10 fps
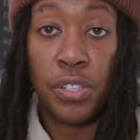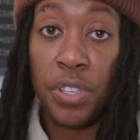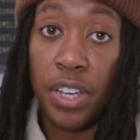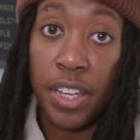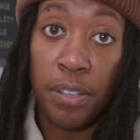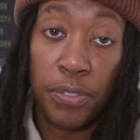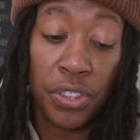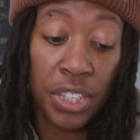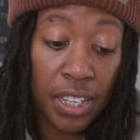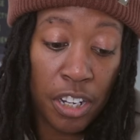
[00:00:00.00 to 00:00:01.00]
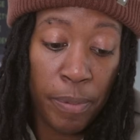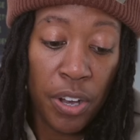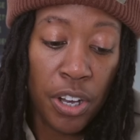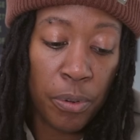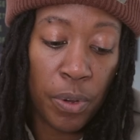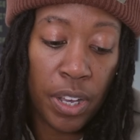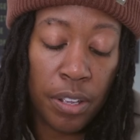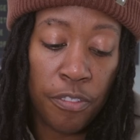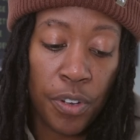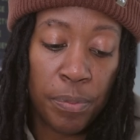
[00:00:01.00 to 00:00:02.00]
So yeah, if you're thinking about
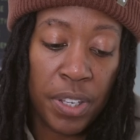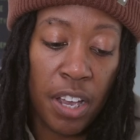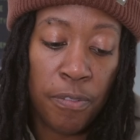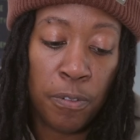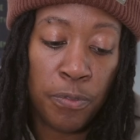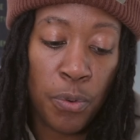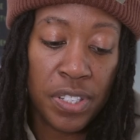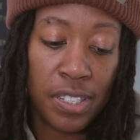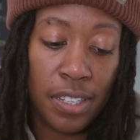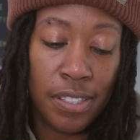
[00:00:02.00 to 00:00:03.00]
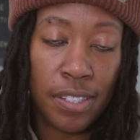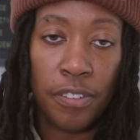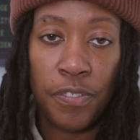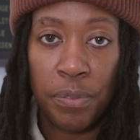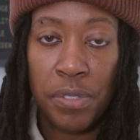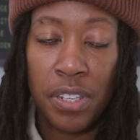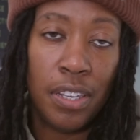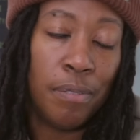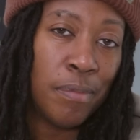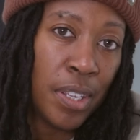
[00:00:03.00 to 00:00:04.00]
upgrading from the iPhone 14 to the
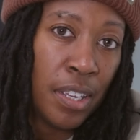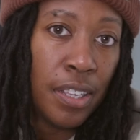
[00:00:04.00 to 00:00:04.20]
15,